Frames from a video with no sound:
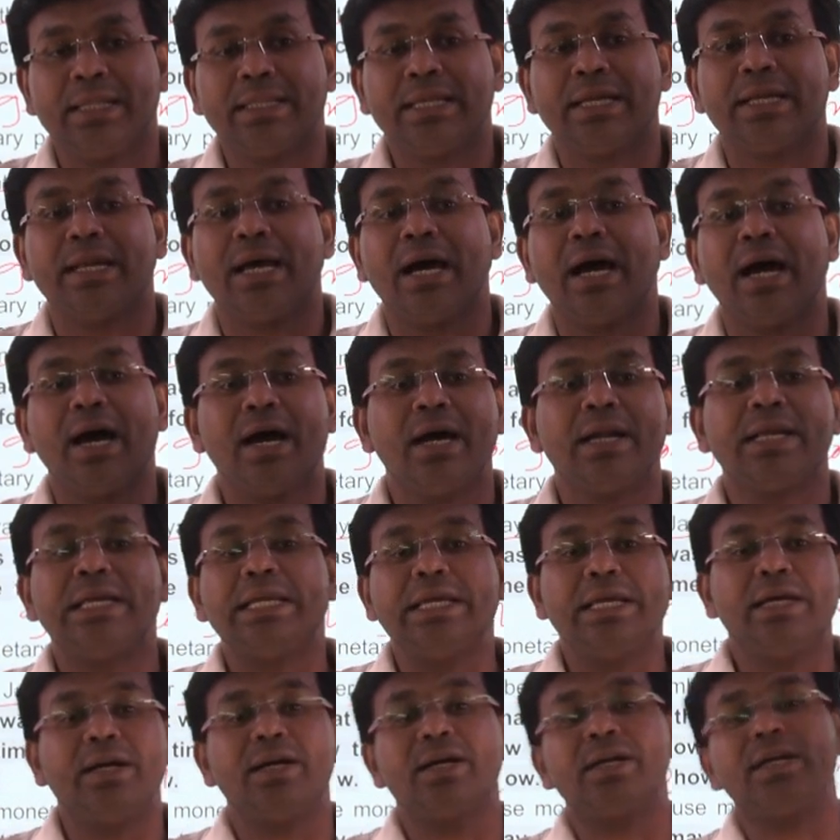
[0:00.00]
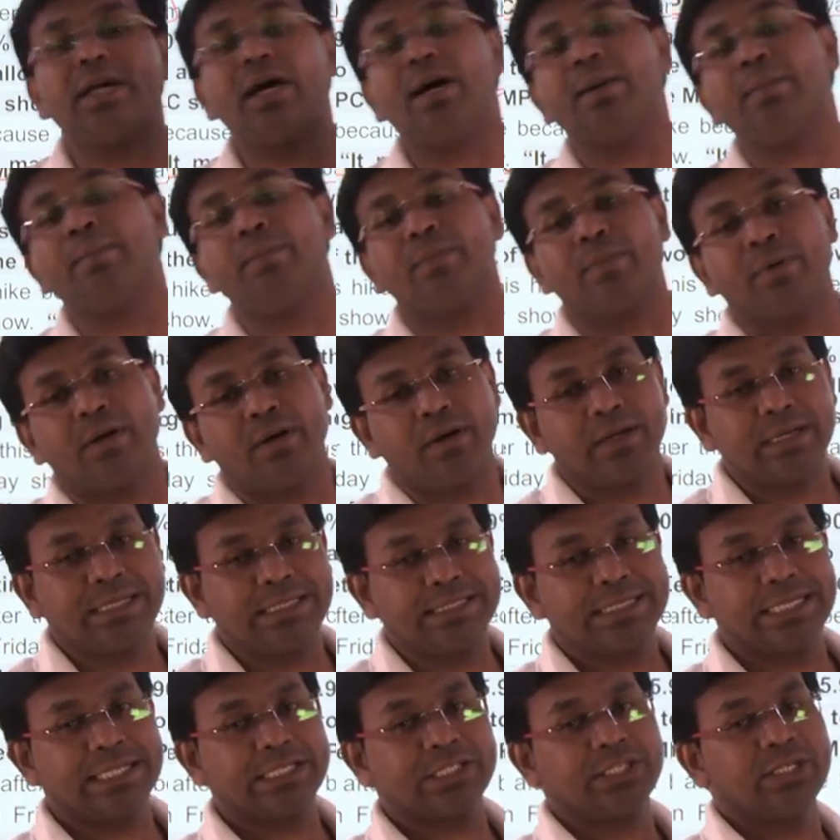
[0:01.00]
that our near-term
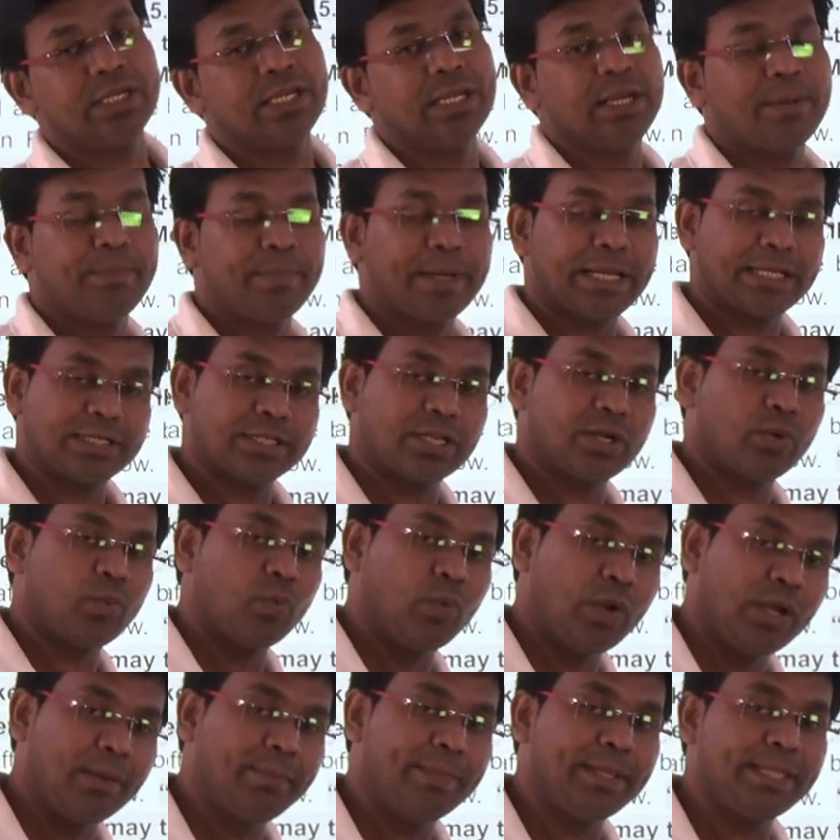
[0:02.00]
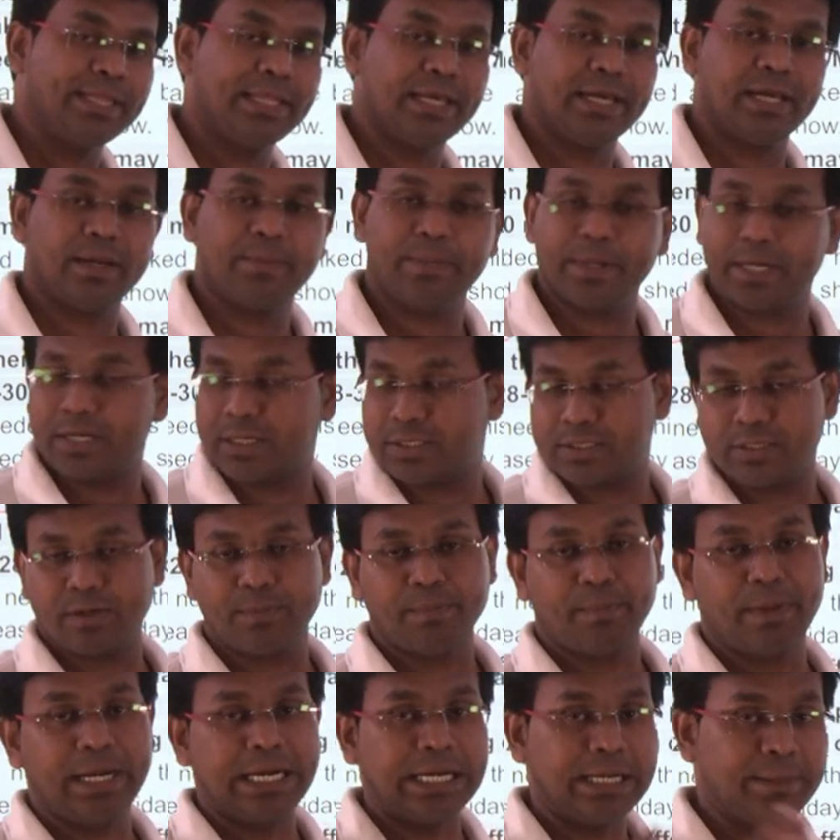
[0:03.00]
recessionary pressure will be there because
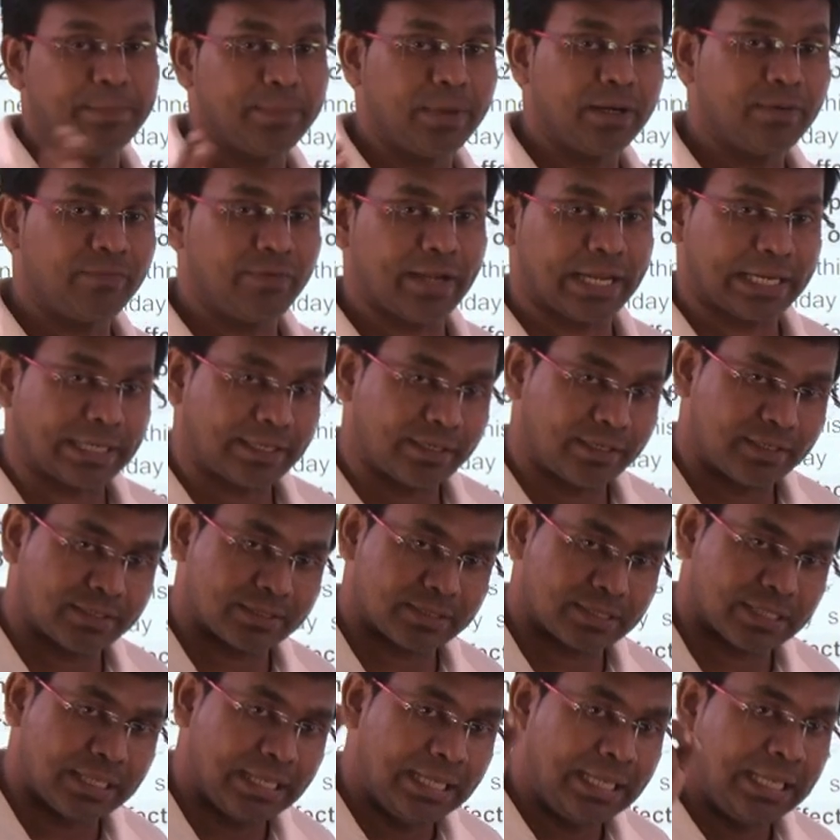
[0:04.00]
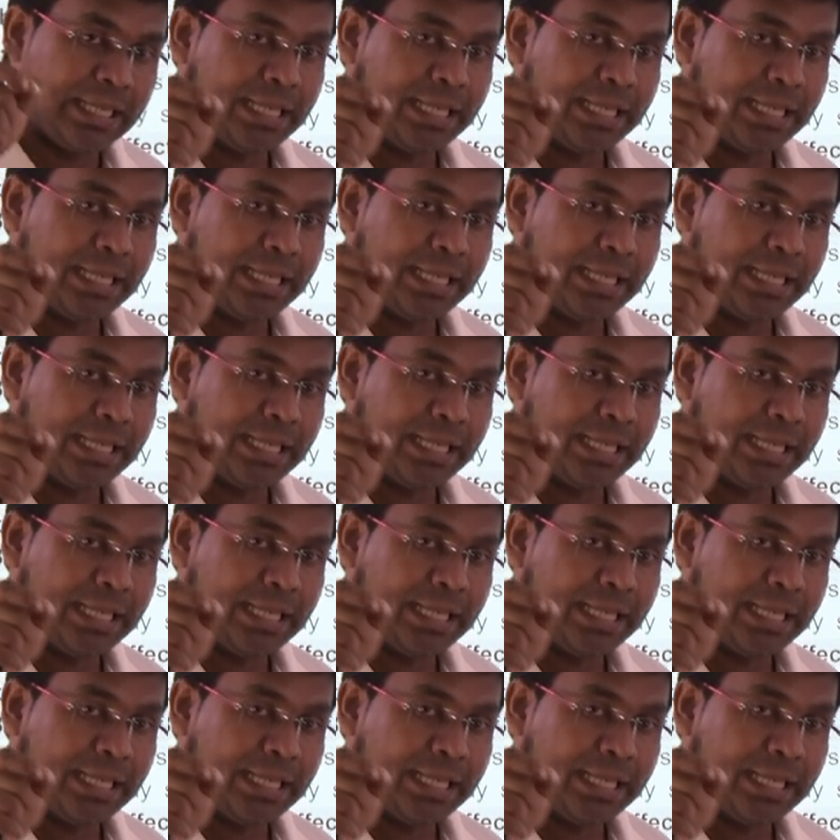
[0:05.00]
of multiple factors,